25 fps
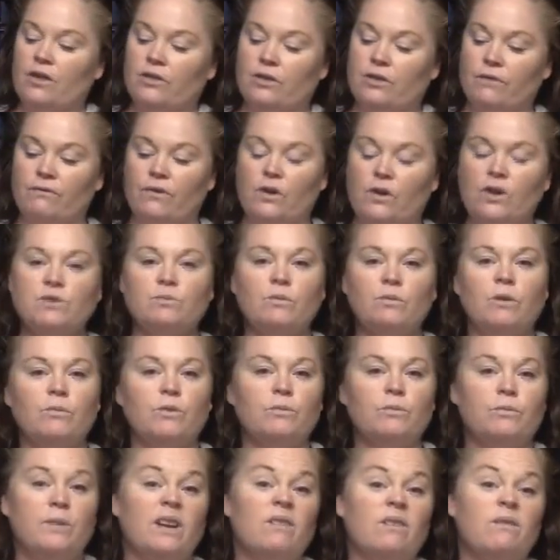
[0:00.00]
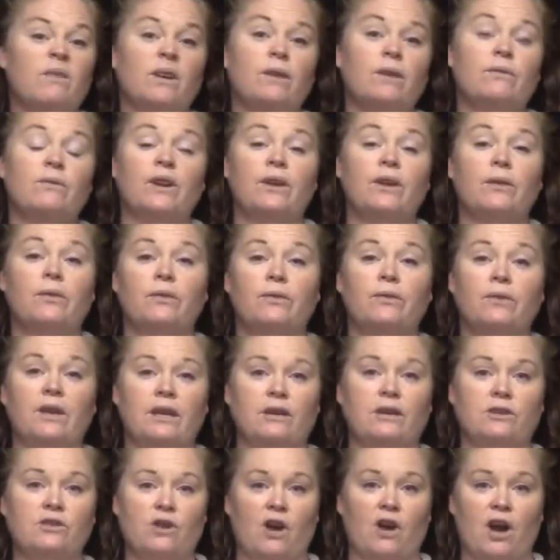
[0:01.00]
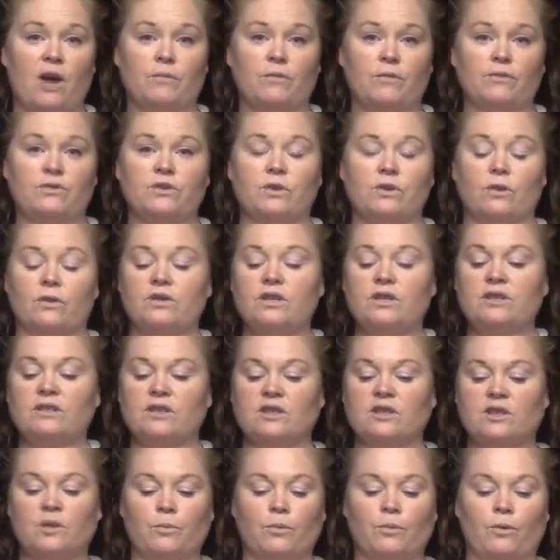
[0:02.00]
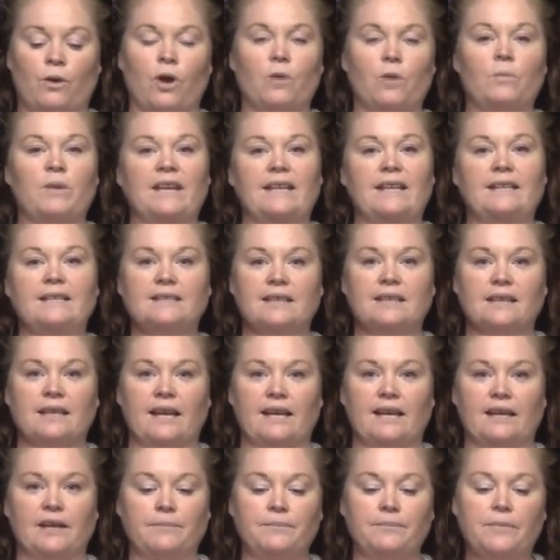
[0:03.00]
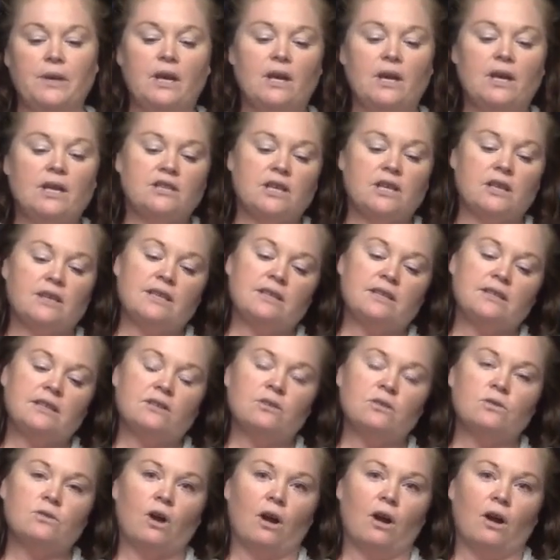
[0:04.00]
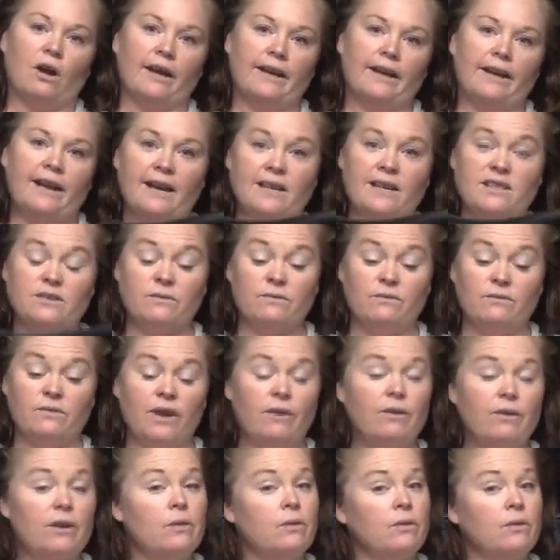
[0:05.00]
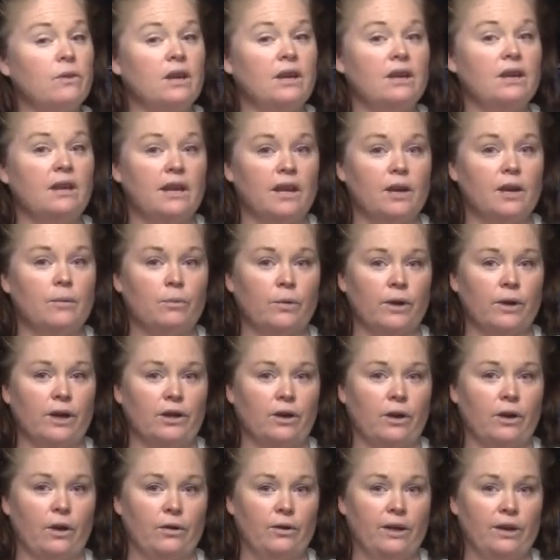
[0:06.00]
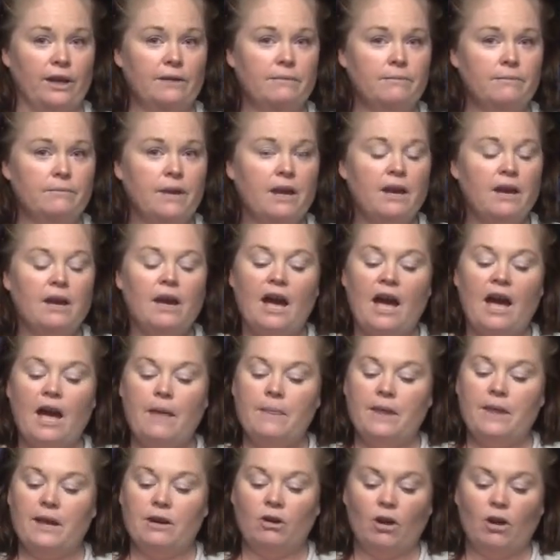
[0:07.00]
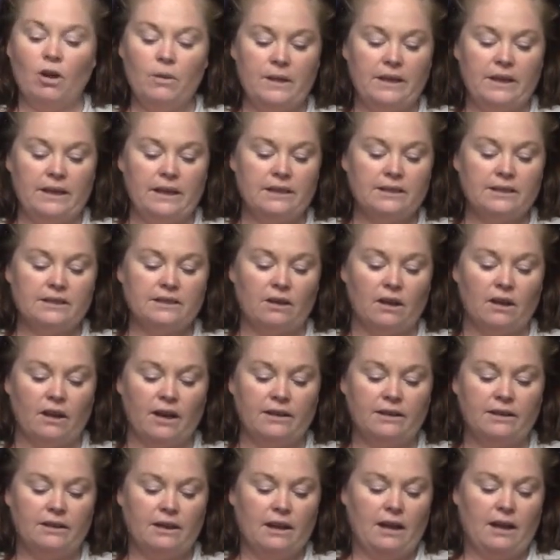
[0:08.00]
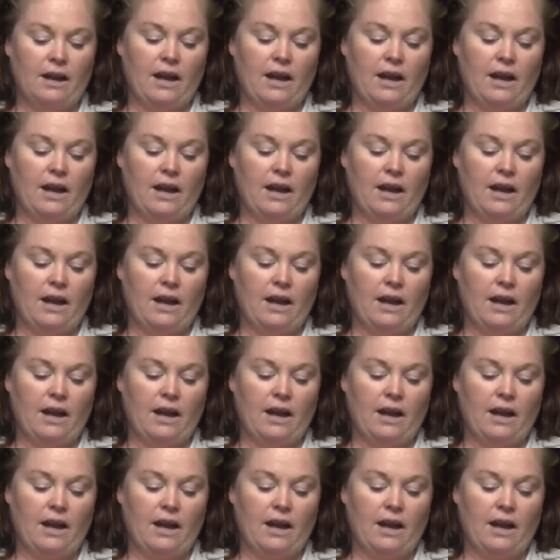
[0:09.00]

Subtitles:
The first one would be a very, very thin type of sock. This is a probe insulator. So this little guy has a very thin neoprene coating, and then on the inside,